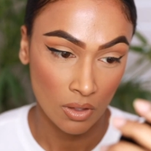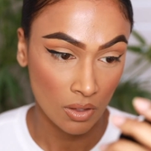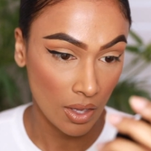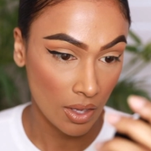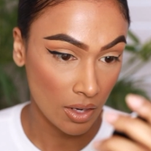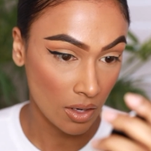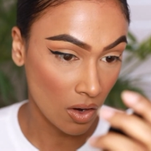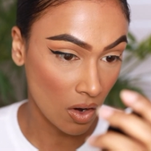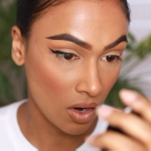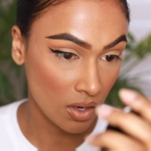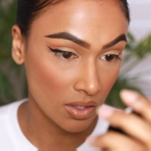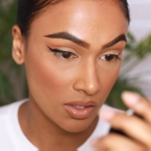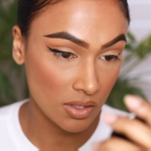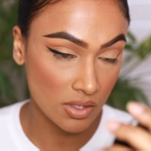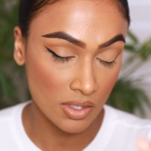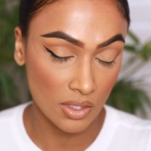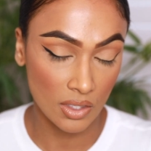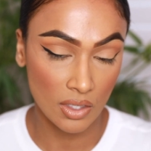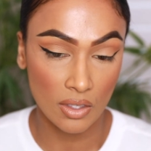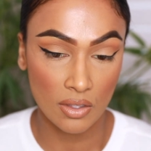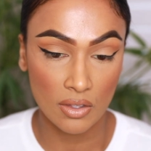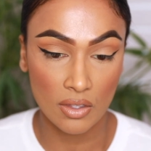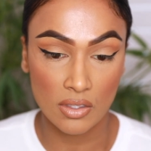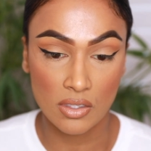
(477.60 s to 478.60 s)
And
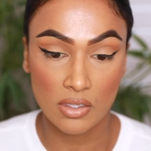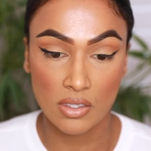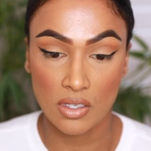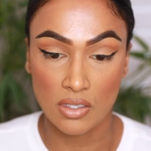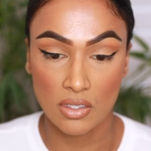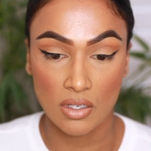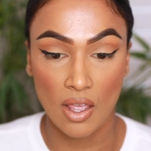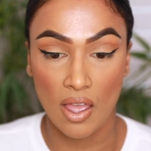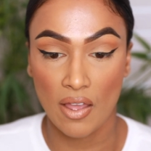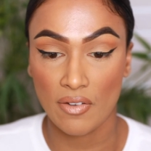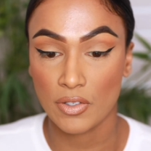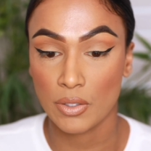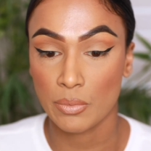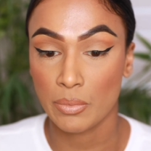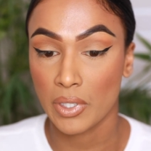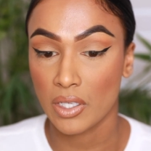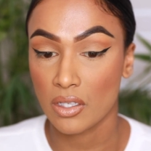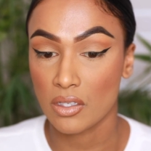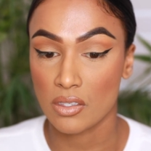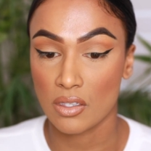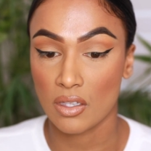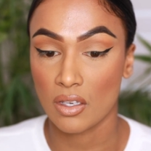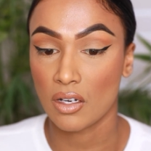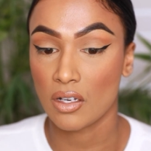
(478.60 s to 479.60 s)
honestly, this doesn't have to be
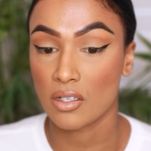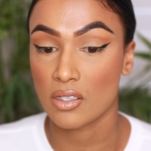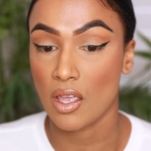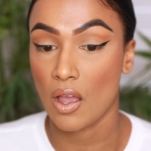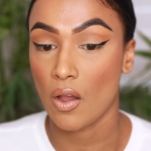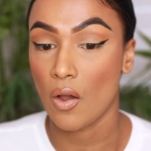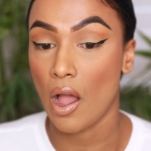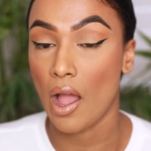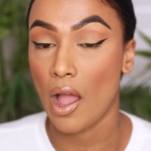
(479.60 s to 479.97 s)
as thin as how